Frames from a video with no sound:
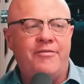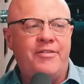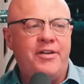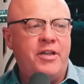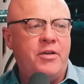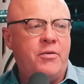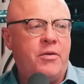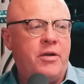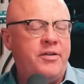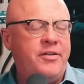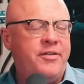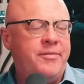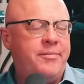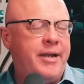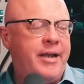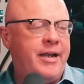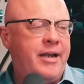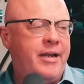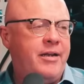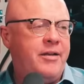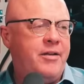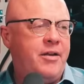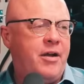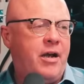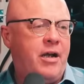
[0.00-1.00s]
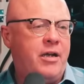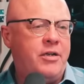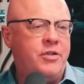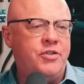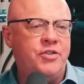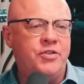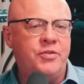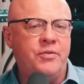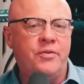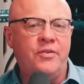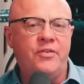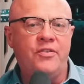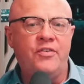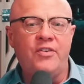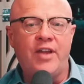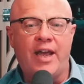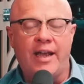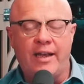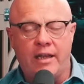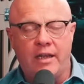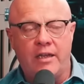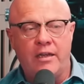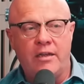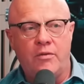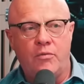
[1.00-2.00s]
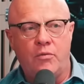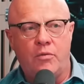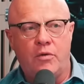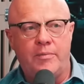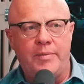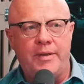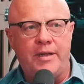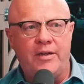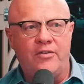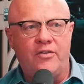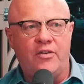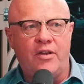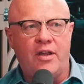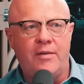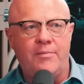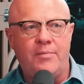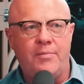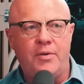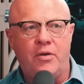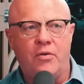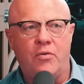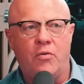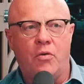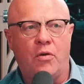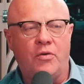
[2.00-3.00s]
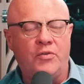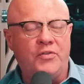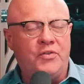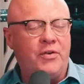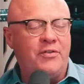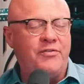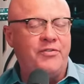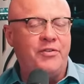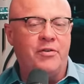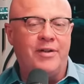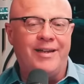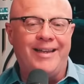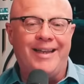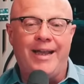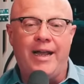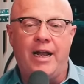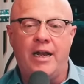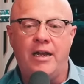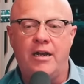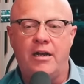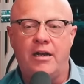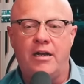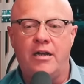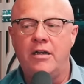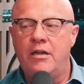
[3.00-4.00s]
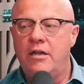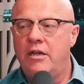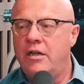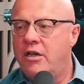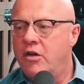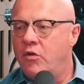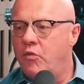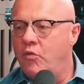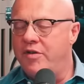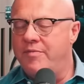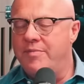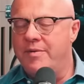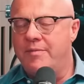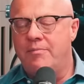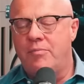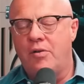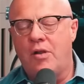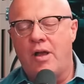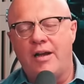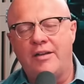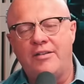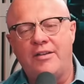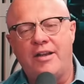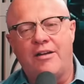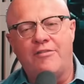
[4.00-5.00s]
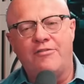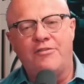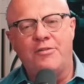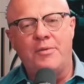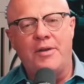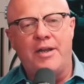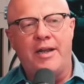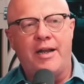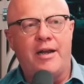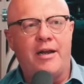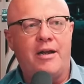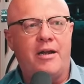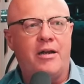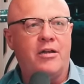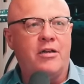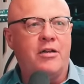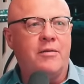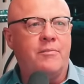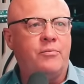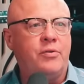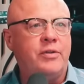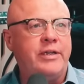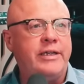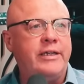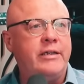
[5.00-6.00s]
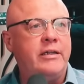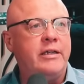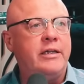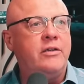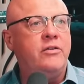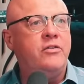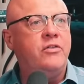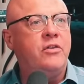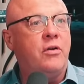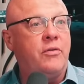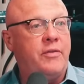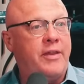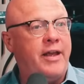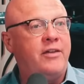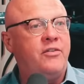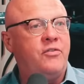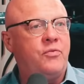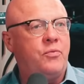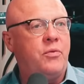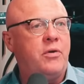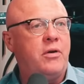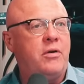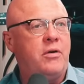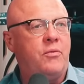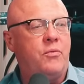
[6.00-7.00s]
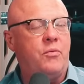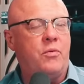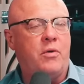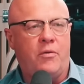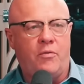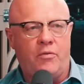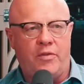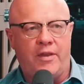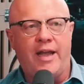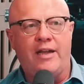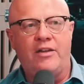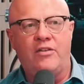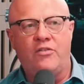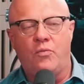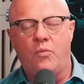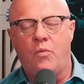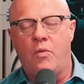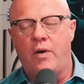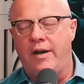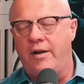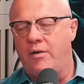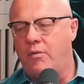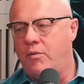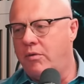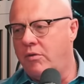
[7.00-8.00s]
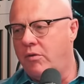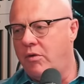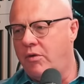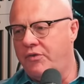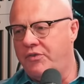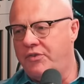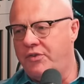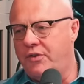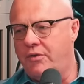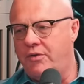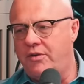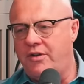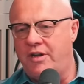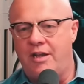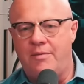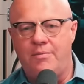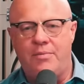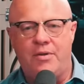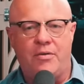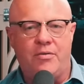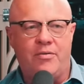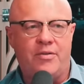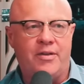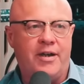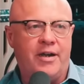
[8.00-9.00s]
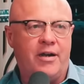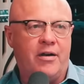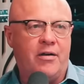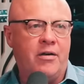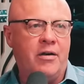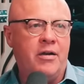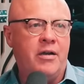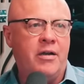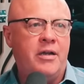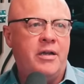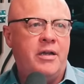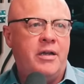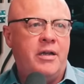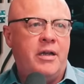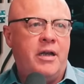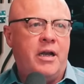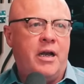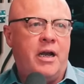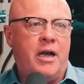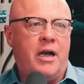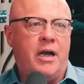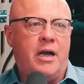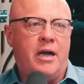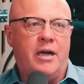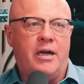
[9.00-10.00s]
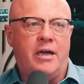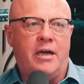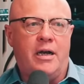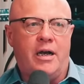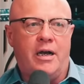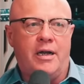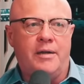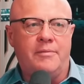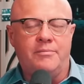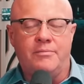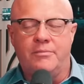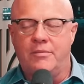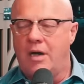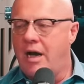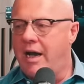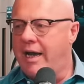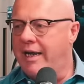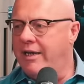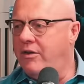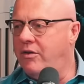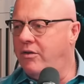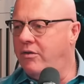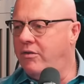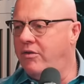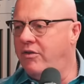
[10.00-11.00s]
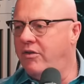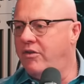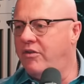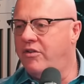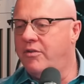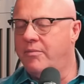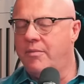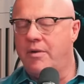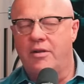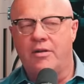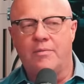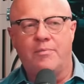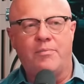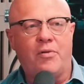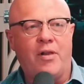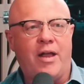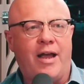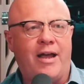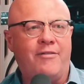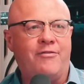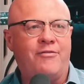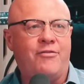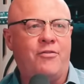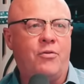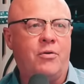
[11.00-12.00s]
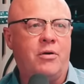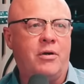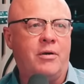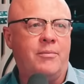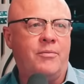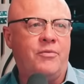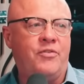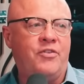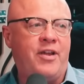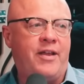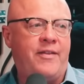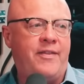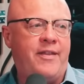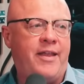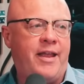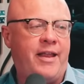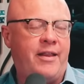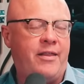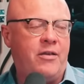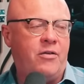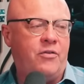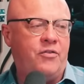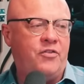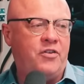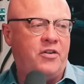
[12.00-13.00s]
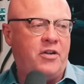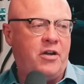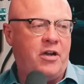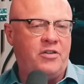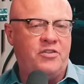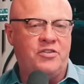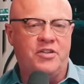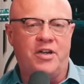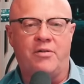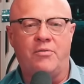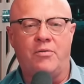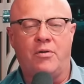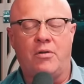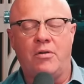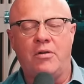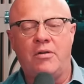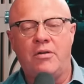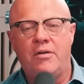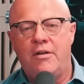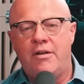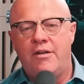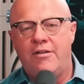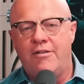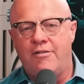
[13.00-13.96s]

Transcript: video on demand on June 2nd. Will be its debut. Also, if you're in Canada, we've been blocked out from Canada completely, so that's where that's when it will also debut there on iTunes and some other platforms. And then there's a general